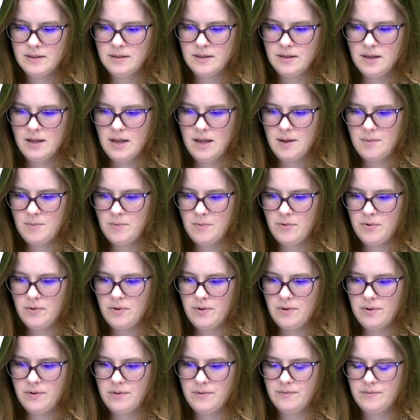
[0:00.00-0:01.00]

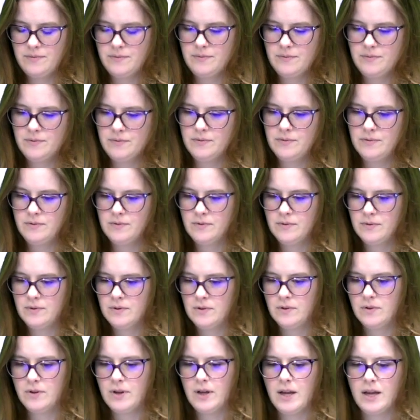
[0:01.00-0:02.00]
April.
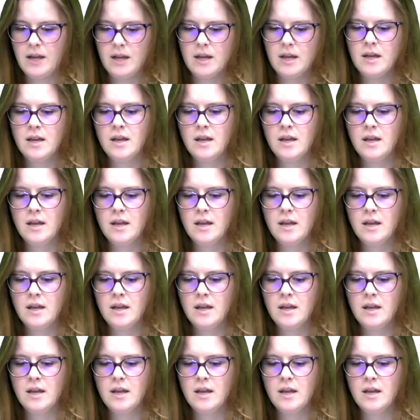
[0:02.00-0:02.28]
Okay.